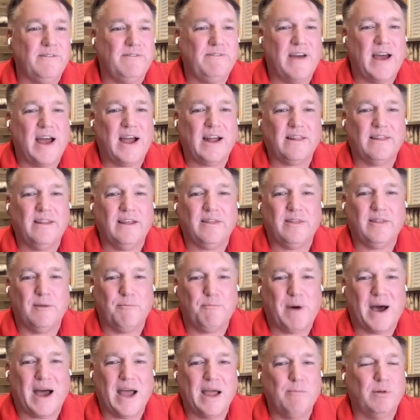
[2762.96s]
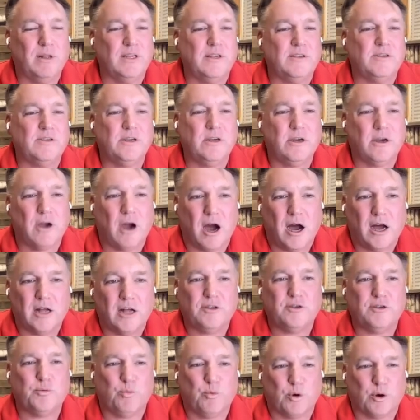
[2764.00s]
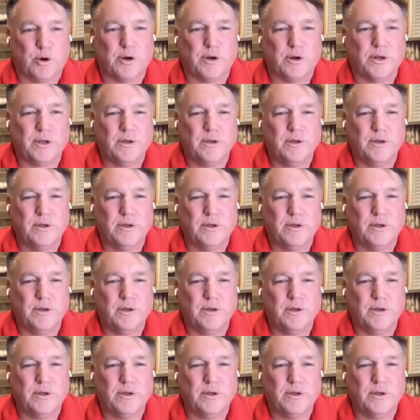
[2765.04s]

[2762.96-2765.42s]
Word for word: in the fact that the Bible is God's word